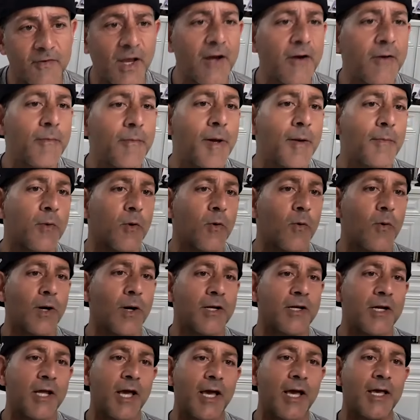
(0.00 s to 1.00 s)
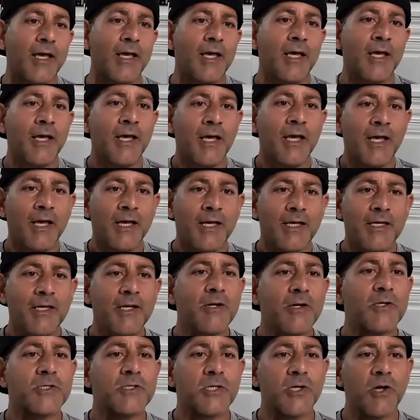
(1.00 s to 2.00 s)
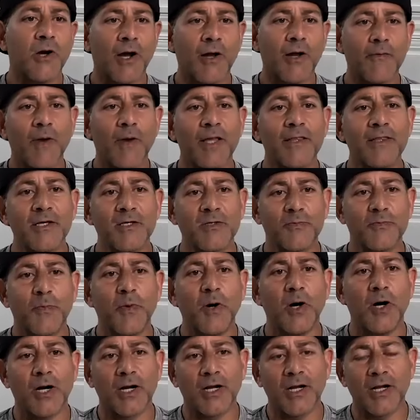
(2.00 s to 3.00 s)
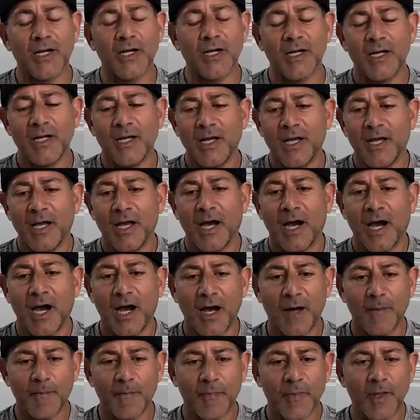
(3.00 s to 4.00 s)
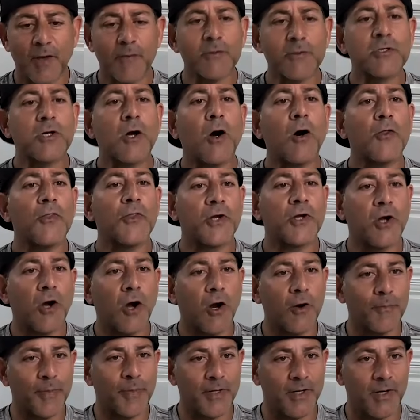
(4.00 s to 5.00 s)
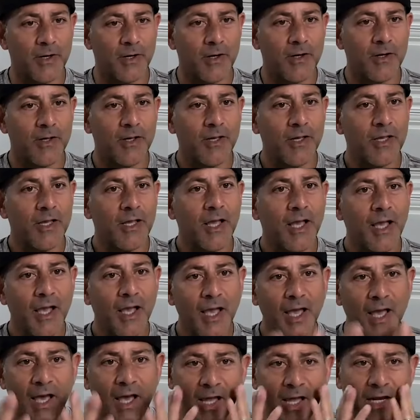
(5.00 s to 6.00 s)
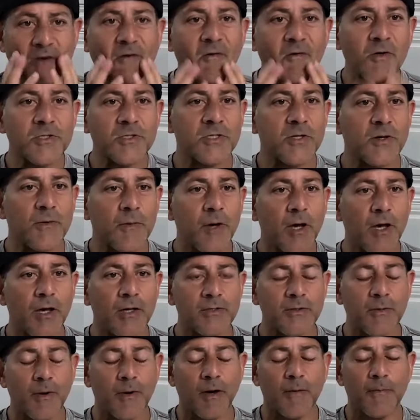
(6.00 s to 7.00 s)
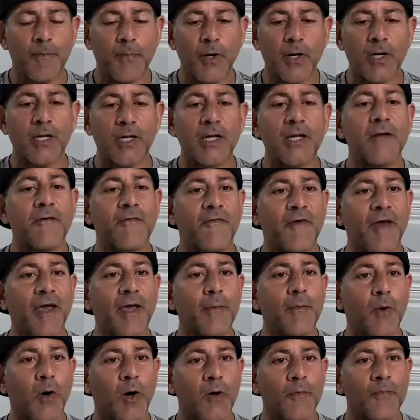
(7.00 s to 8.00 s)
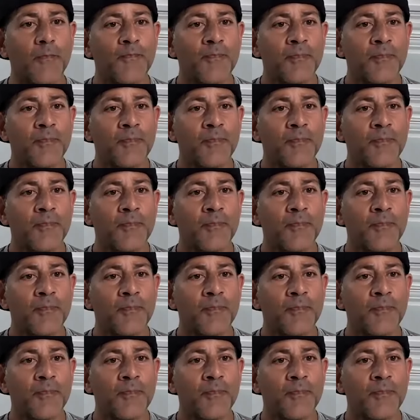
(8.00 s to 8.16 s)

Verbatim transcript: I remember one day, years ago, I read this book. It was called The Carpenter, and it was a book and a fable.